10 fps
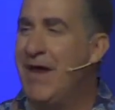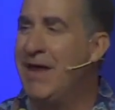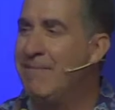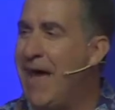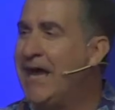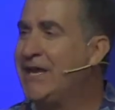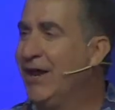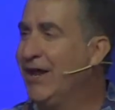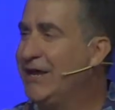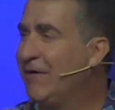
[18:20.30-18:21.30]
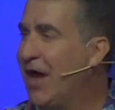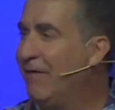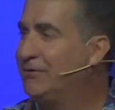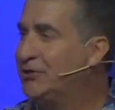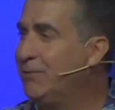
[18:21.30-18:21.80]
immaculately,
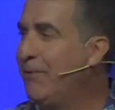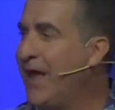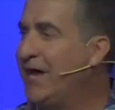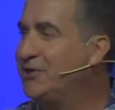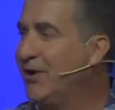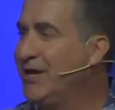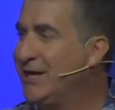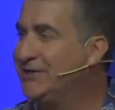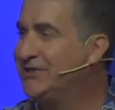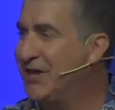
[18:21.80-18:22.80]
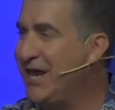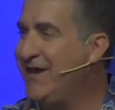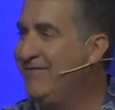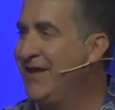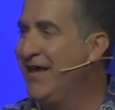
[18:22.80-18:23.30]
uh, supernaturally
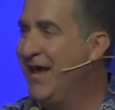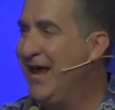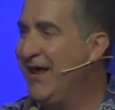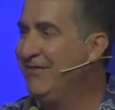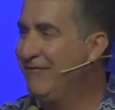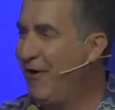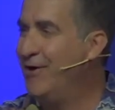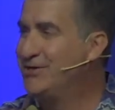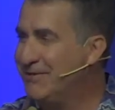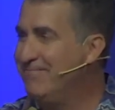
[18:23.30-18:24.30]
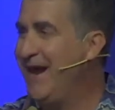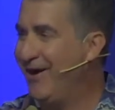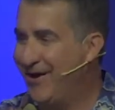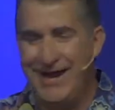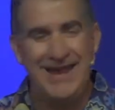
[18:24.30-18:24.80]
conceived in the Virgin
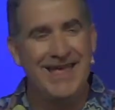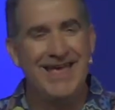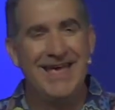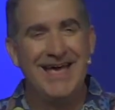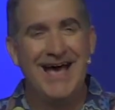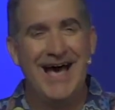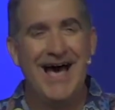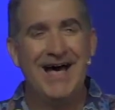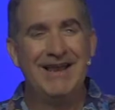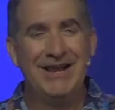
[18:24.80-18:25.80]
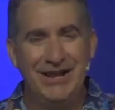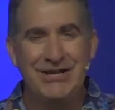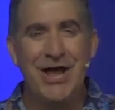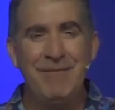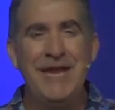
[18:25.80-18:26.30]
Mary, uh,
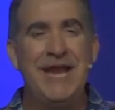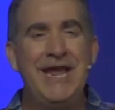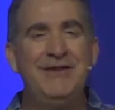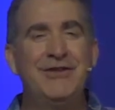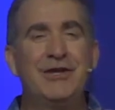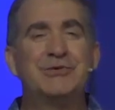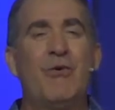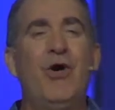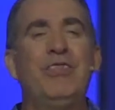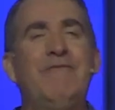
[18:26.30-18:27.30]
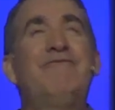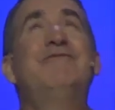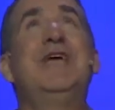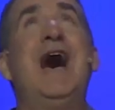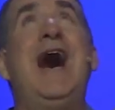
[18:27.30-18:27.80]
coming into this world, the
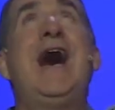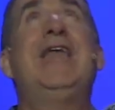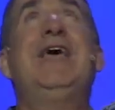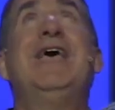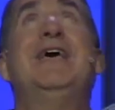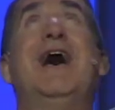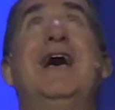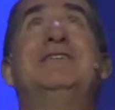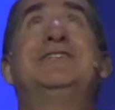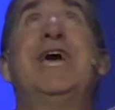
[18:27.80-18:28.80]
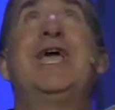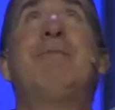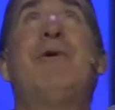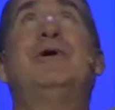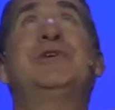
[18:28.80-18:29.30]
God, uh,
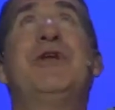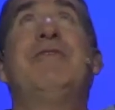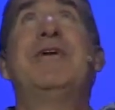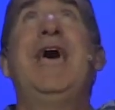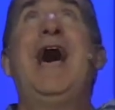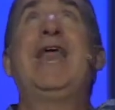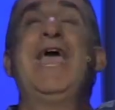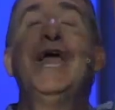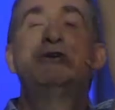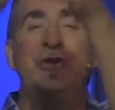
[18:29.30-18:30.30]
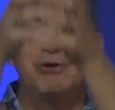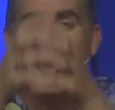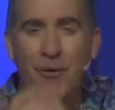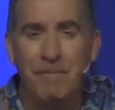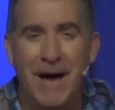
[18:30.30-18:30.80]
second person of the Godhead, took
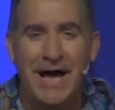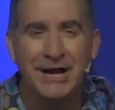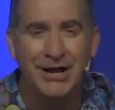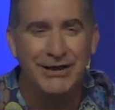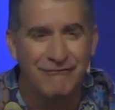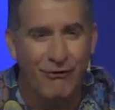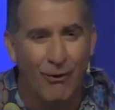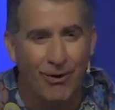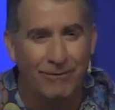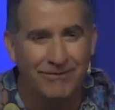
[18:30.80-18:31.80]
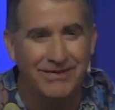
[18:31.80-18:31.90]
on bodily form.